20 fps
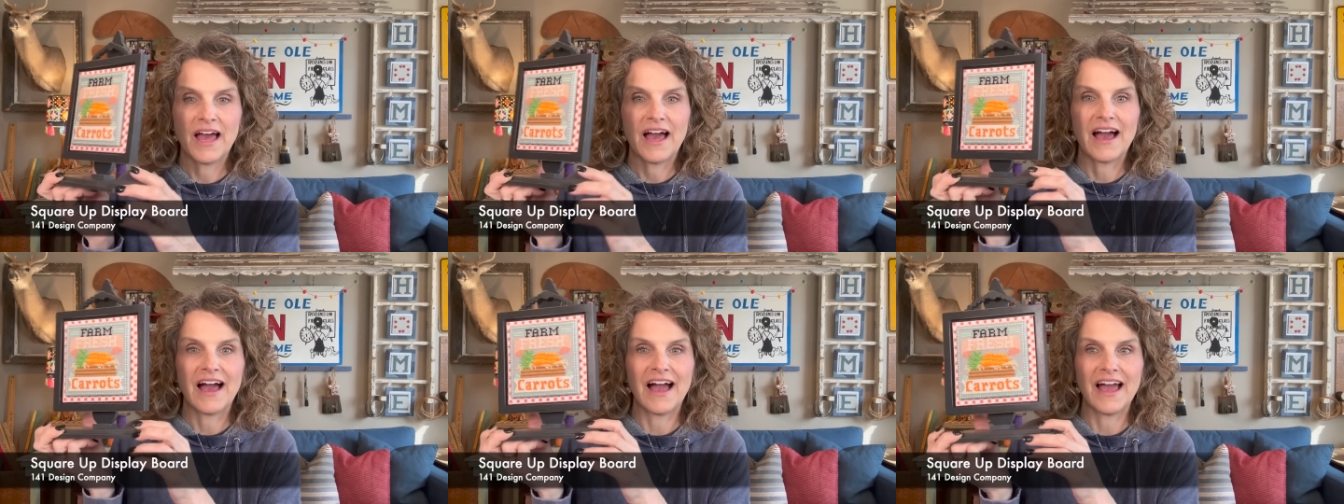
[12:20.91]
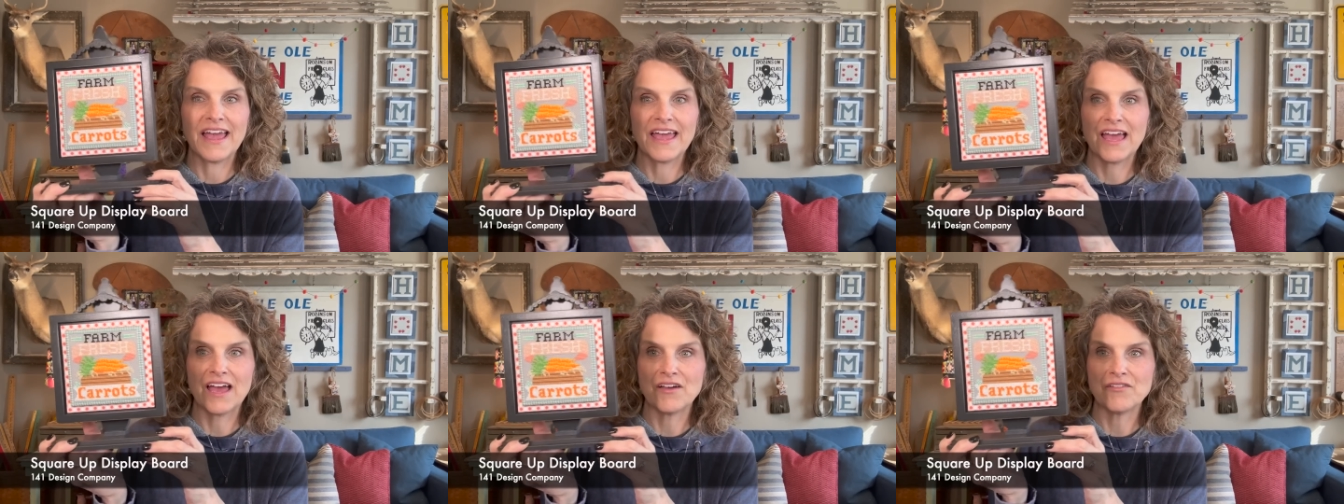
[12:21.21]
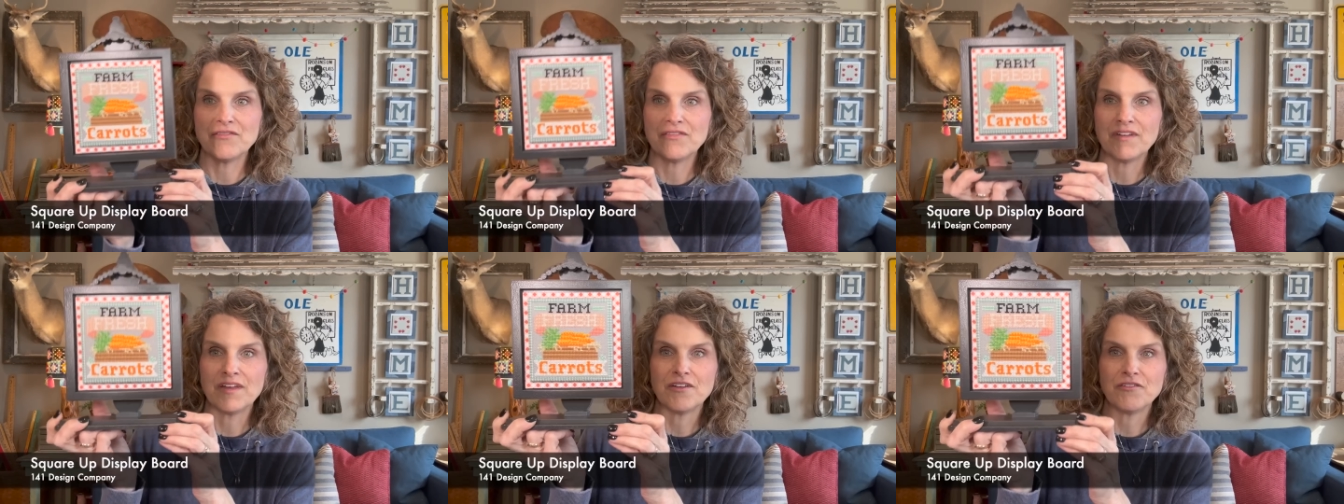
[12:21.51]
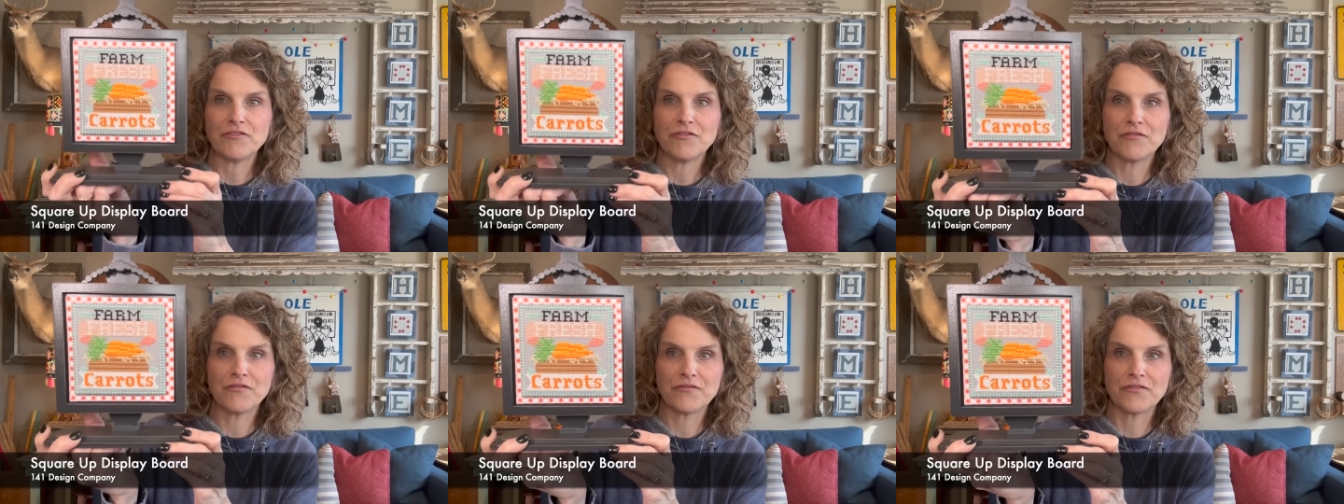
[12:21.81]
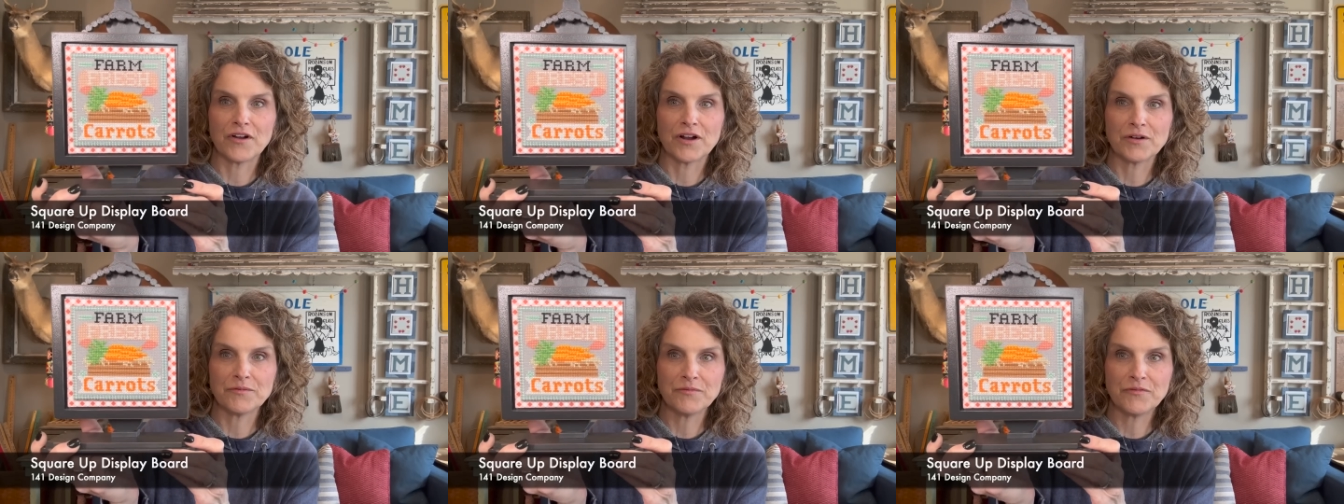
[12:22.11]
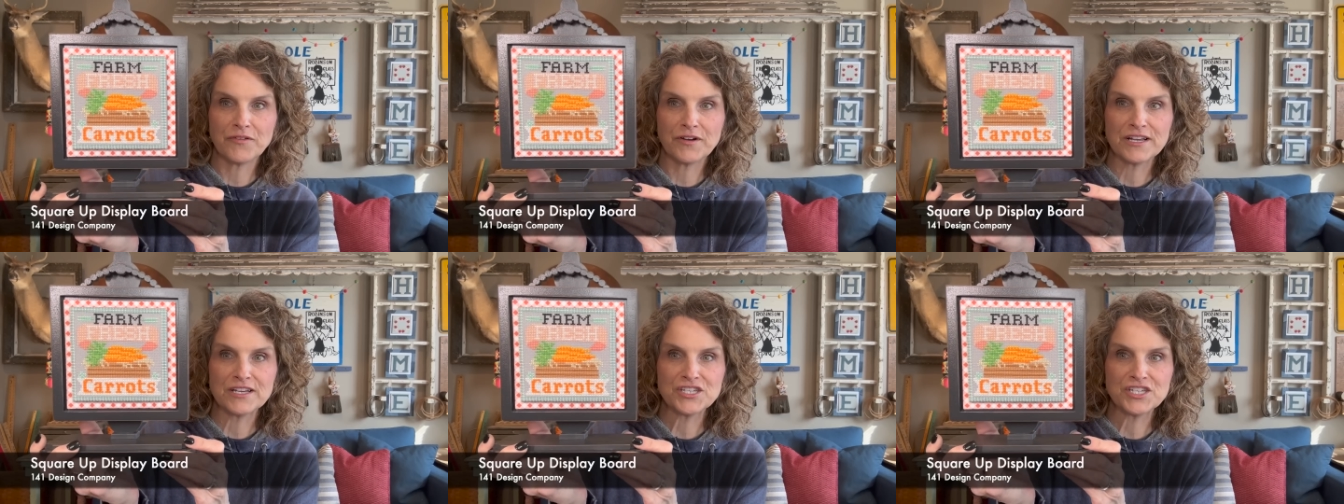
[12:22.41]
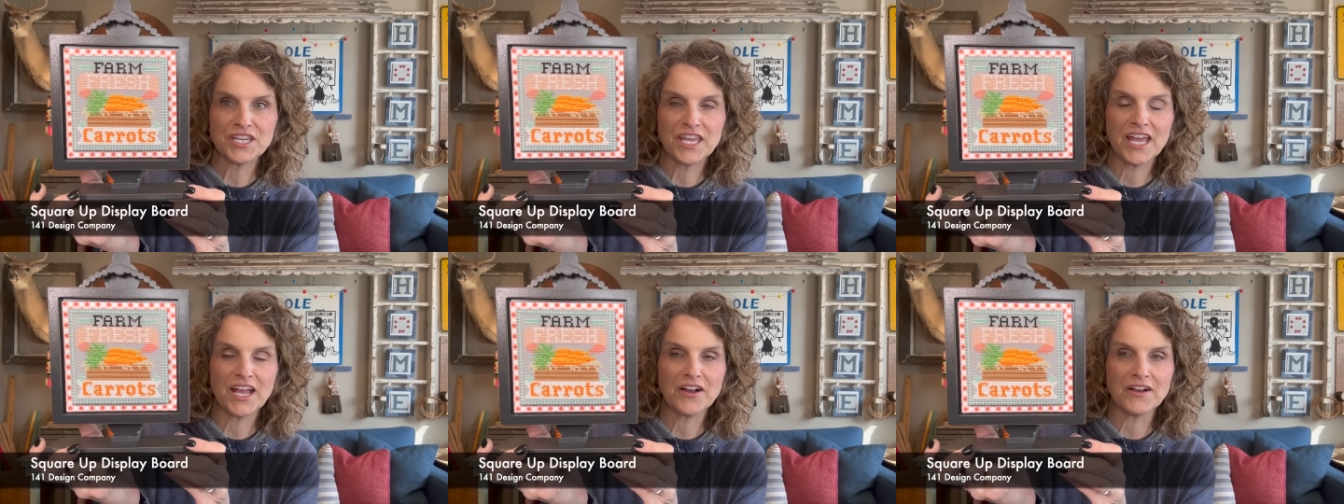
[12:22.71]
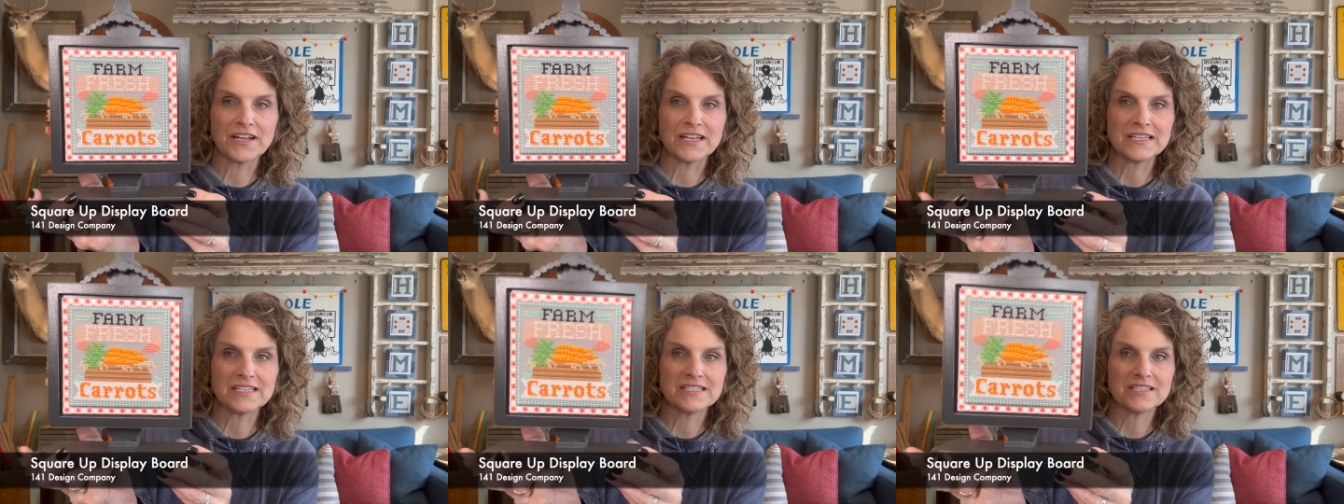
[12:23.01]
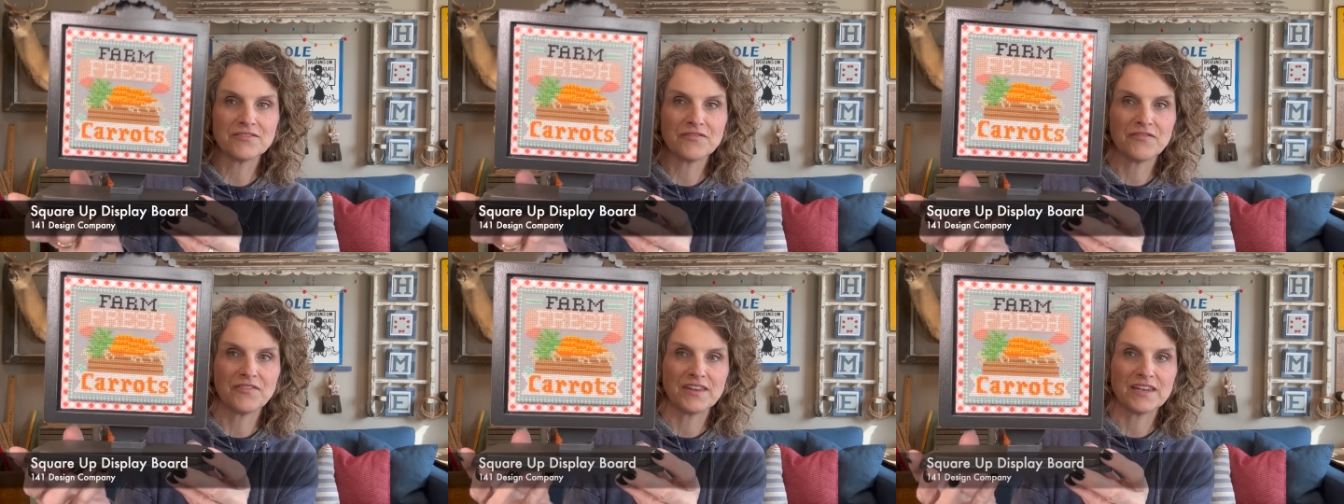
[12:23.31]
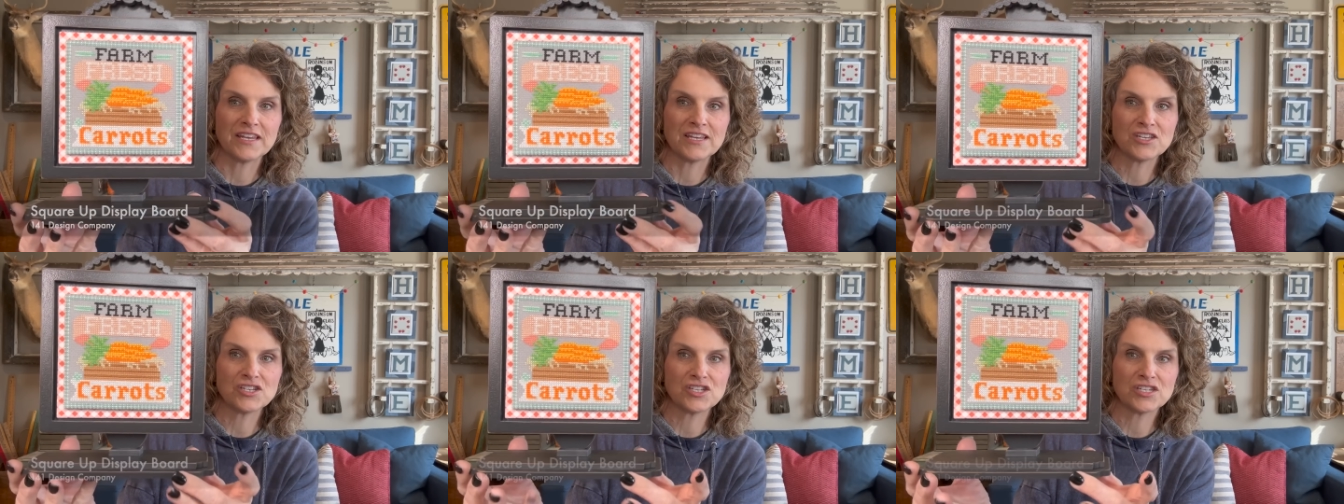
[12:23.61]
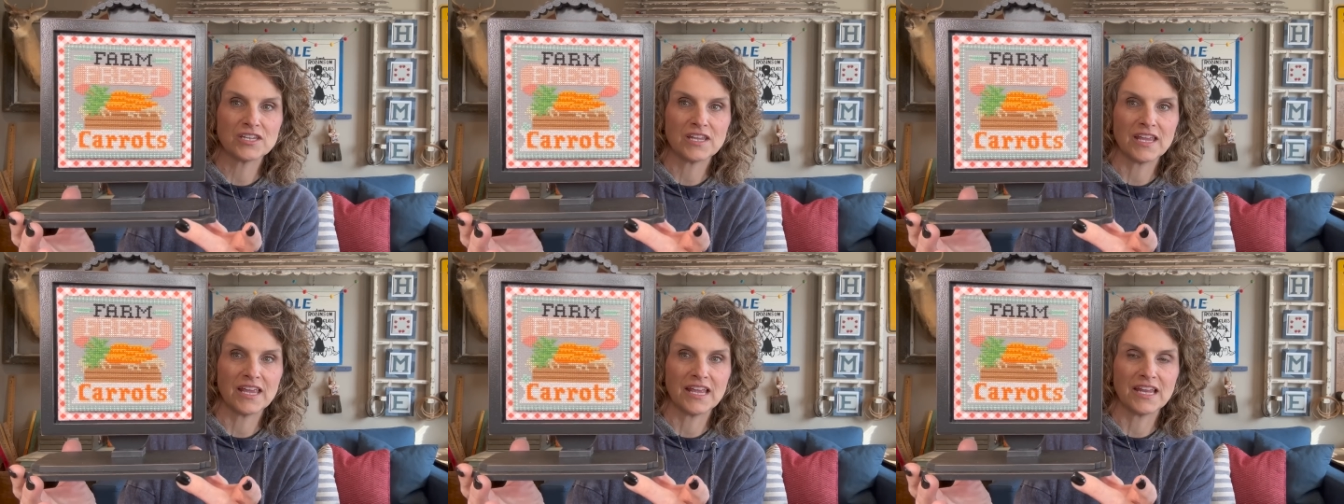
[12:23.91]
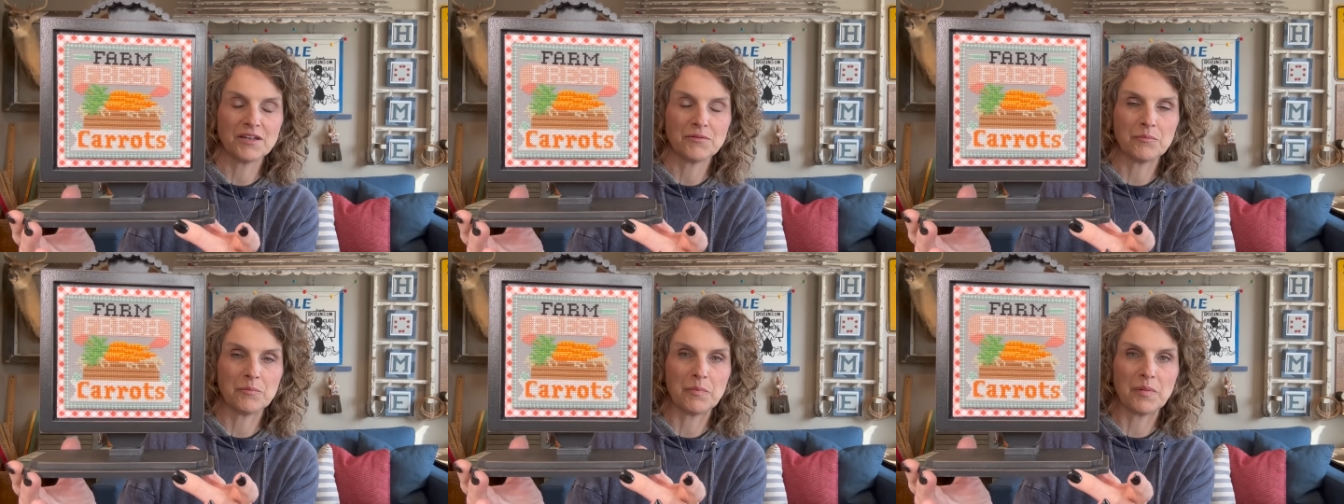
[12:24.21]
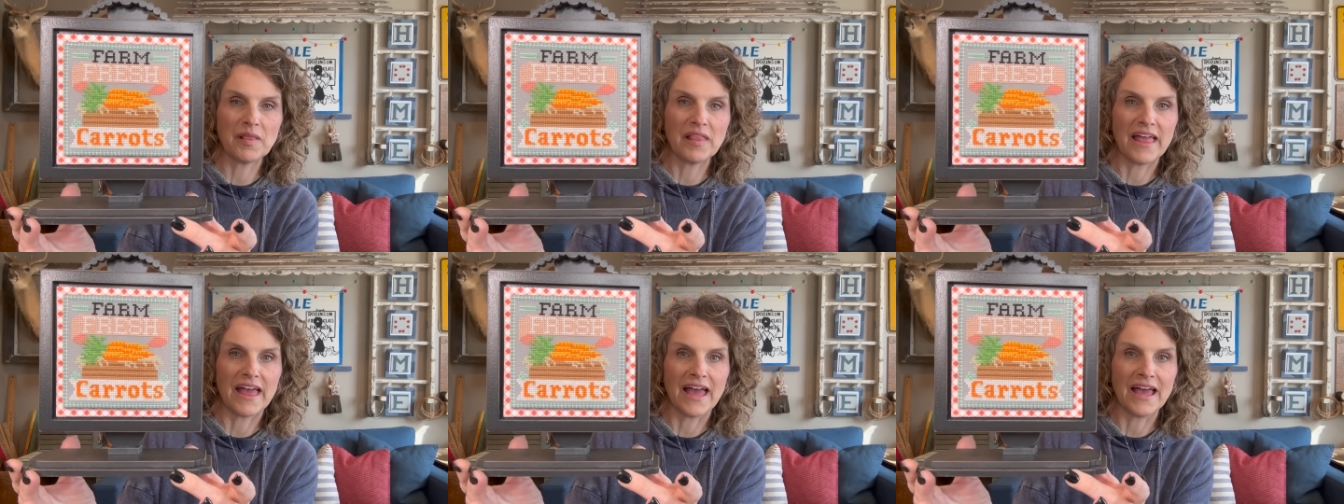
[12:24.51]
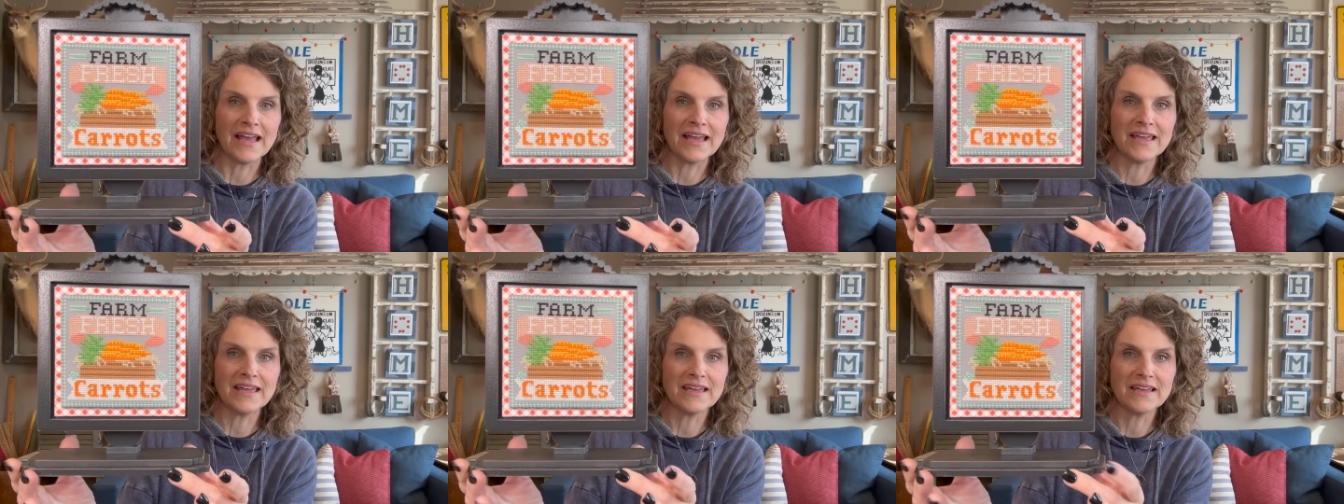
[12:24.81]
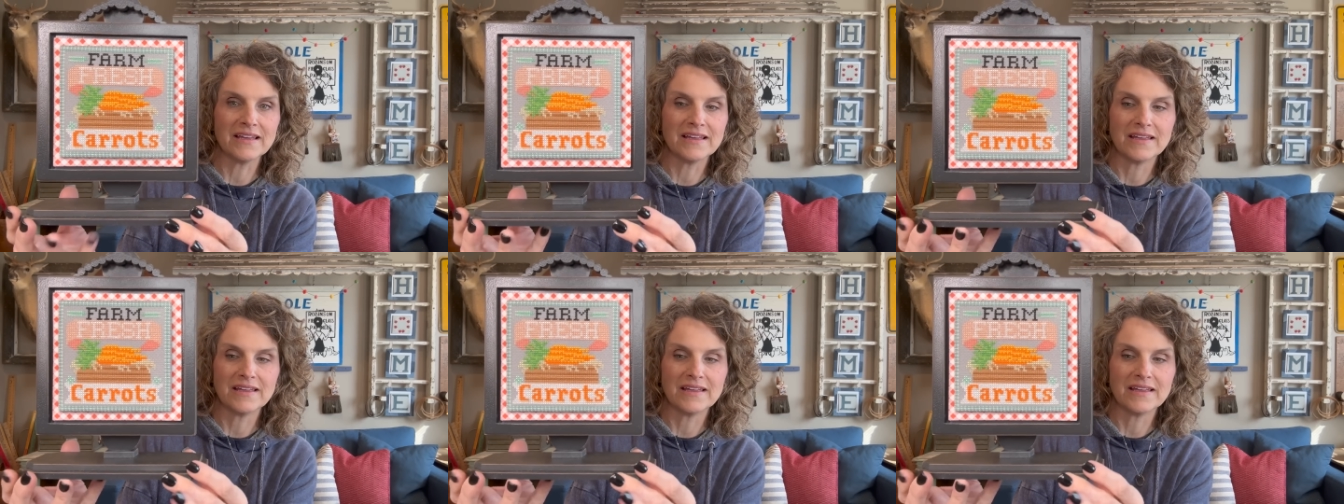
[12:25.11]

I have Farm Fresh carrots finished in black,